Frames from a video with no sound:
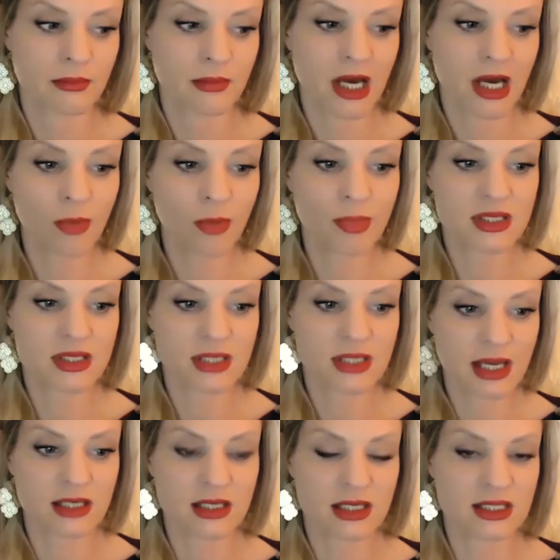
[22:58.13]
help us
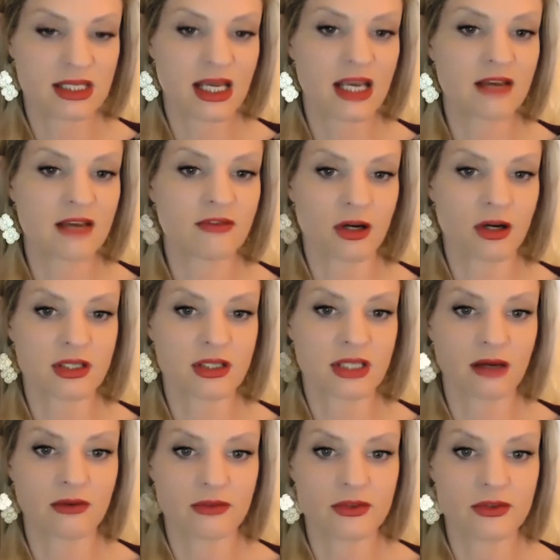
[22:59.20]
again to save
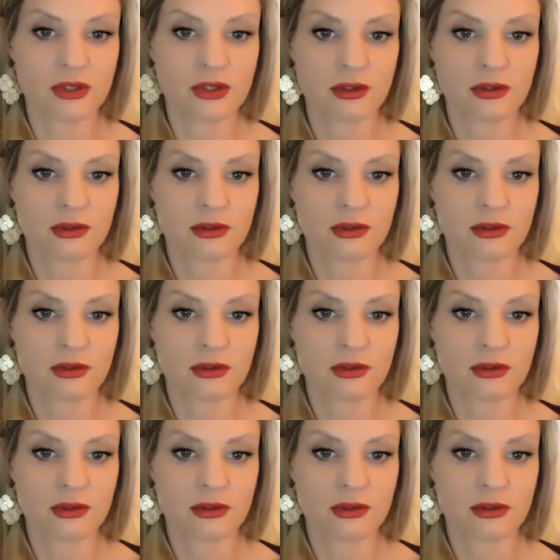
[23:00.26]
ourselves